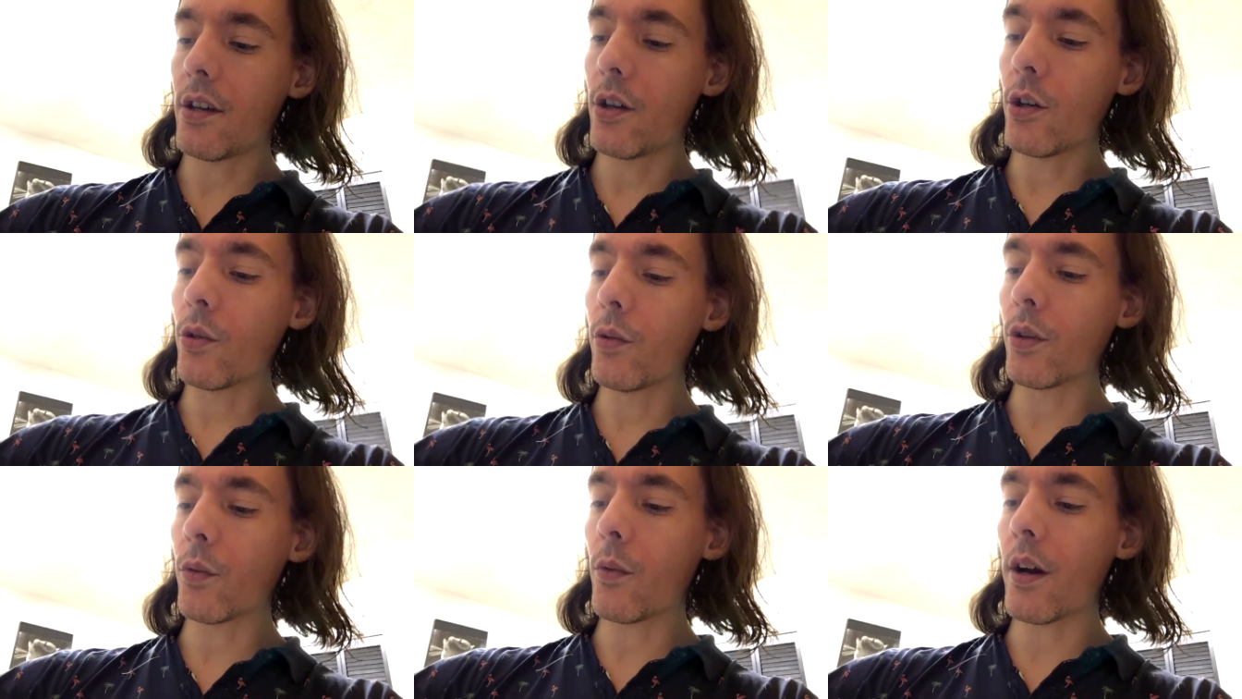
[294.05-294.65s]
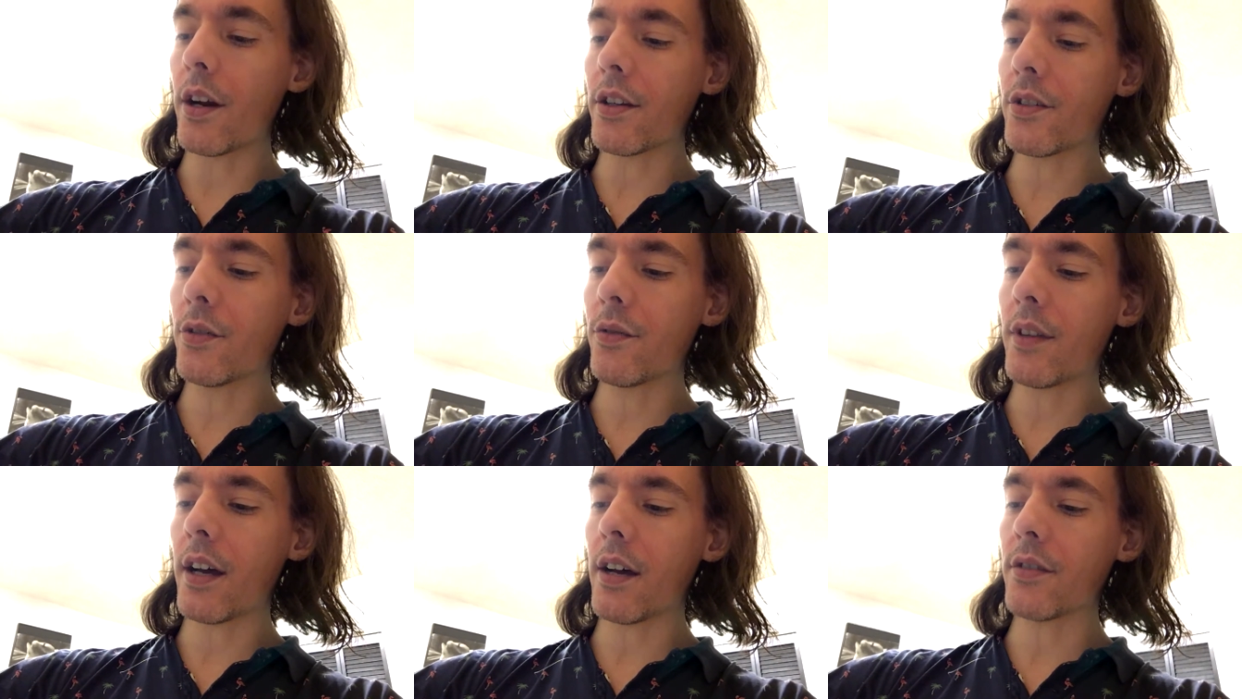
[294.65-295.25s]
Who wouldn't want a
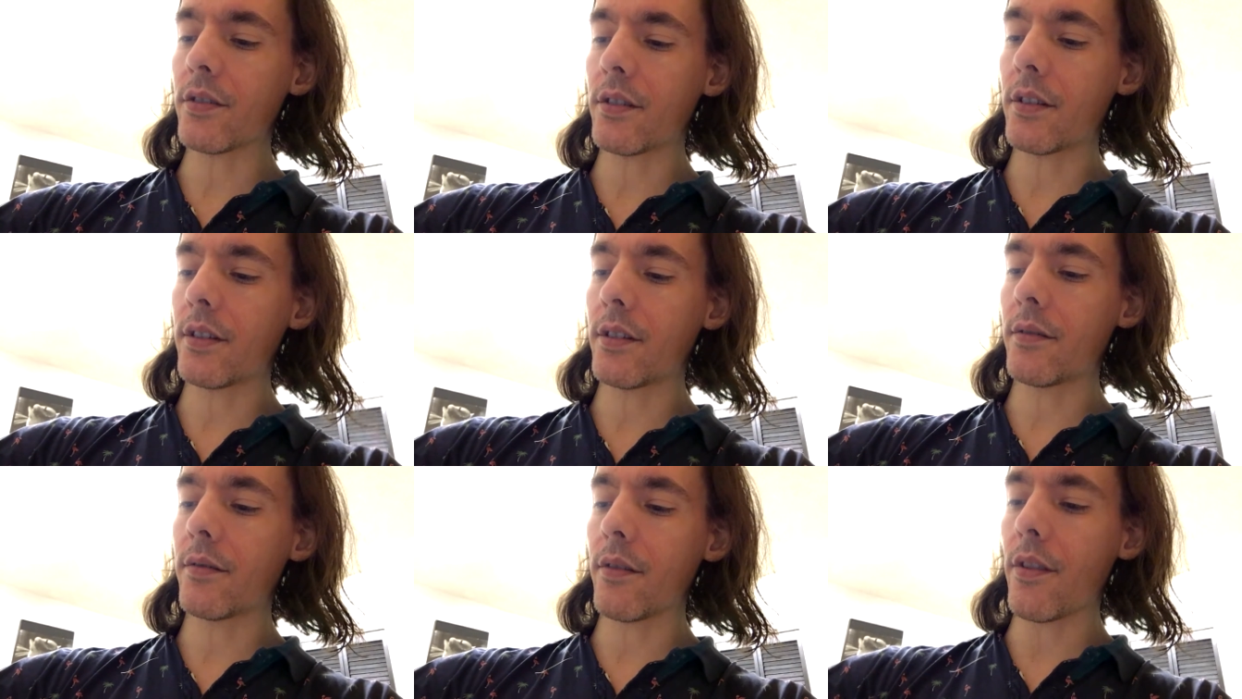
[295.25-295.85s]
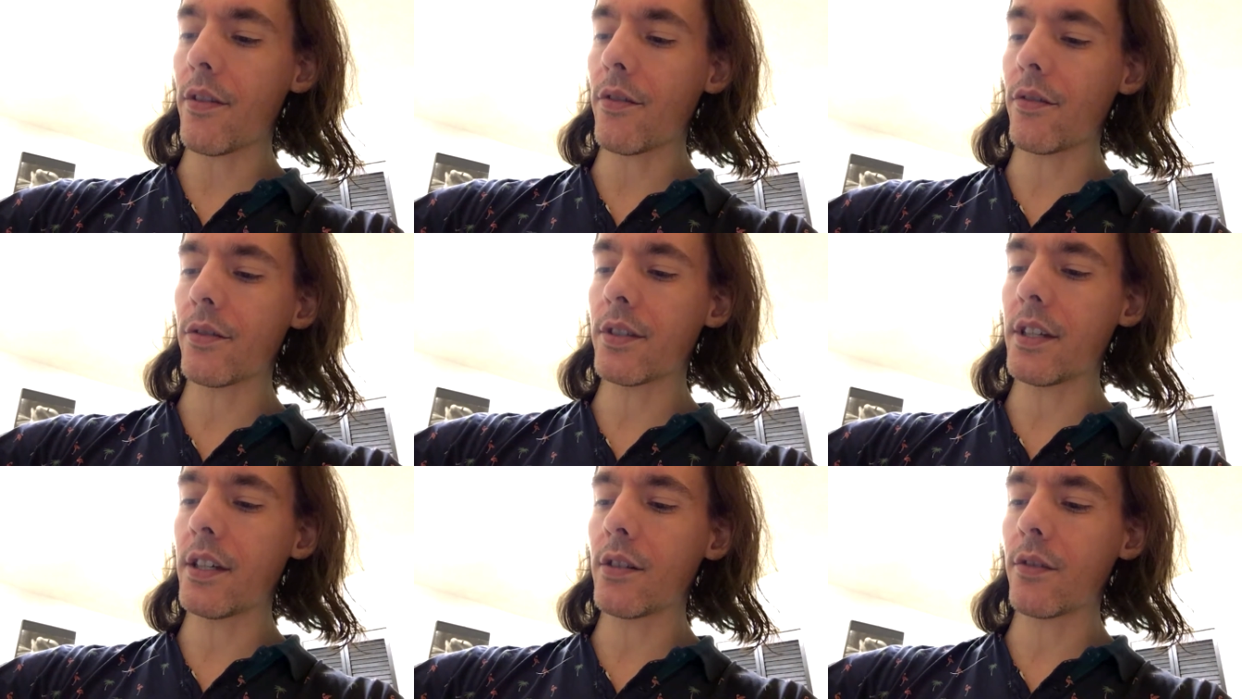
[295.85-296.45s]

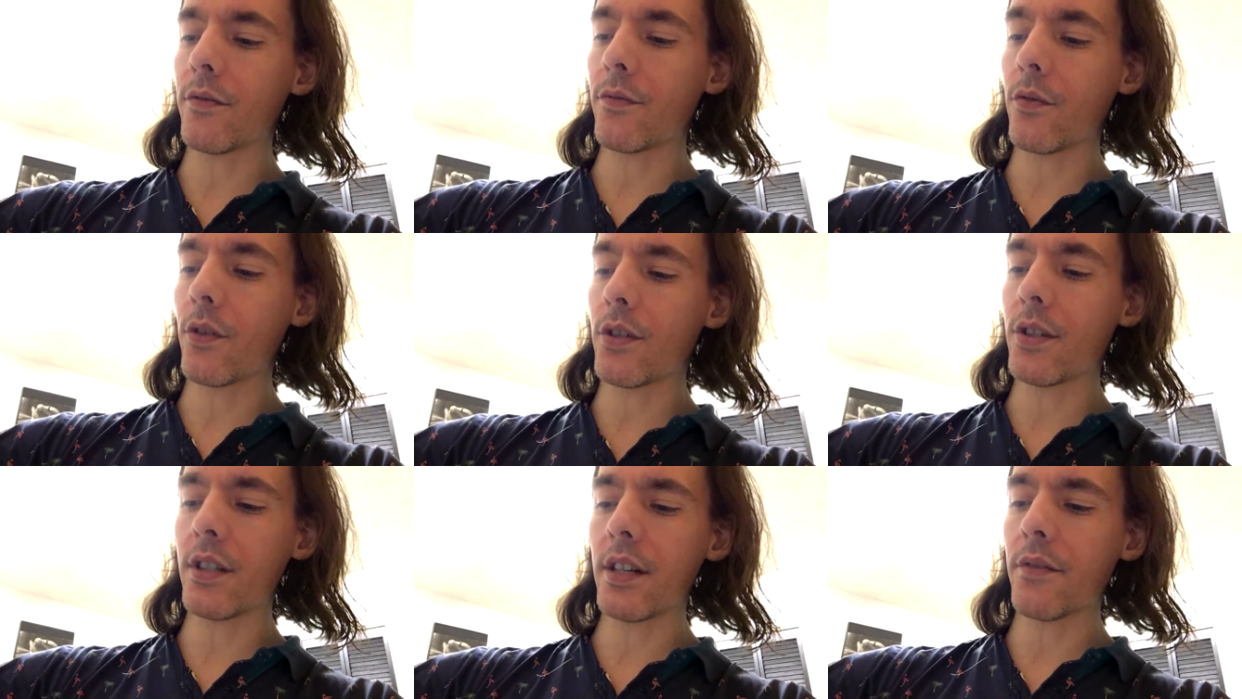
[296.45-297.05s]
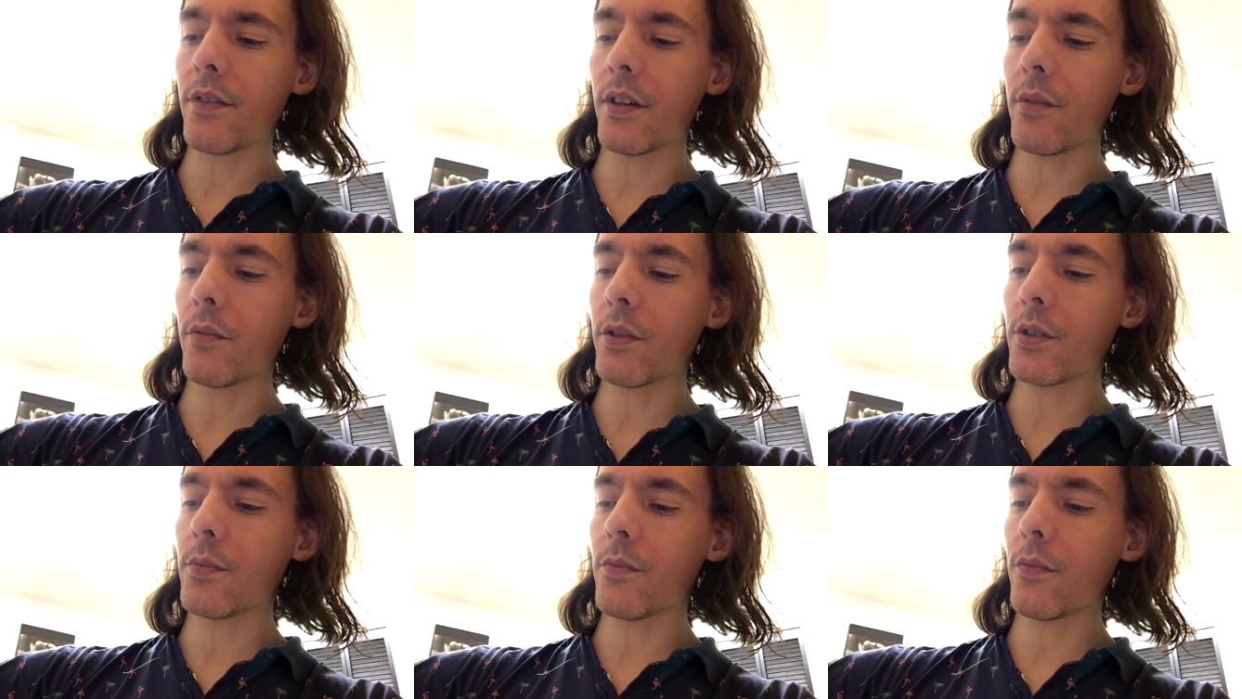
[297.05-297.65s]
2013 or 14? I forget
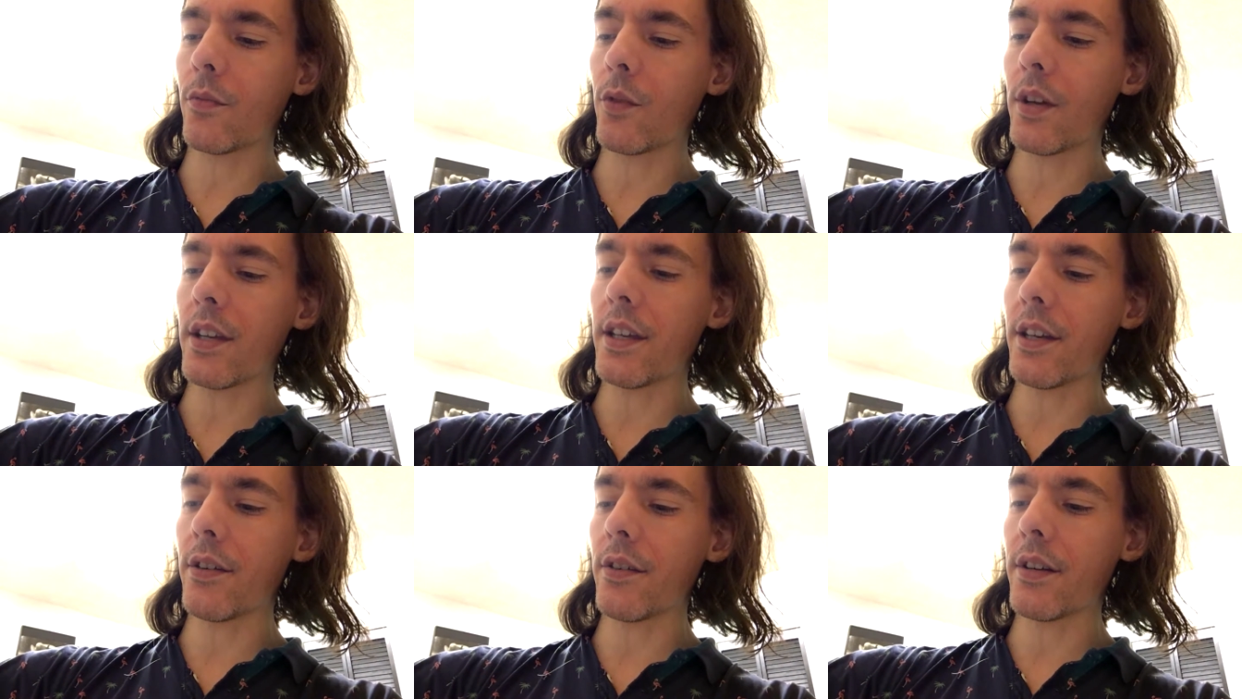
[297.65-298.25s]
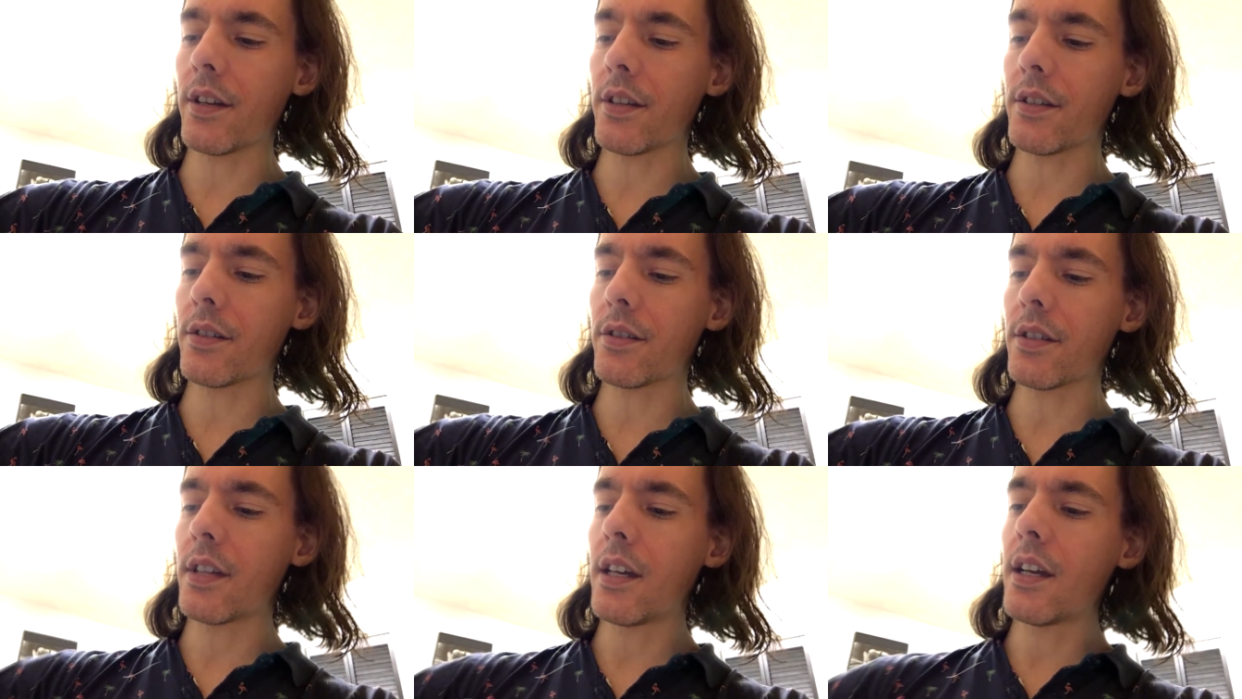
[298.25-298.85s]
what year it is.